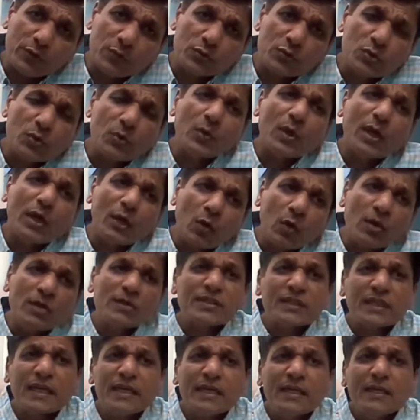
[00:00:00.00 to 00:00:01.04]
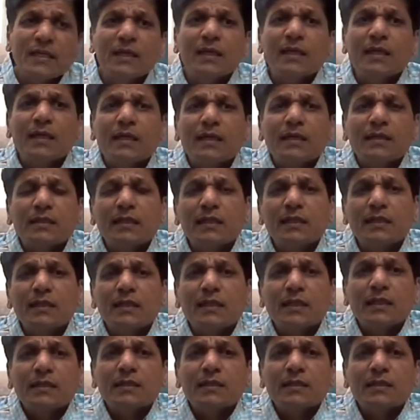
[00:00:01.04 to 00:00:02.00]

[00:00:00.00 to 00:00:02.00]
So alongside the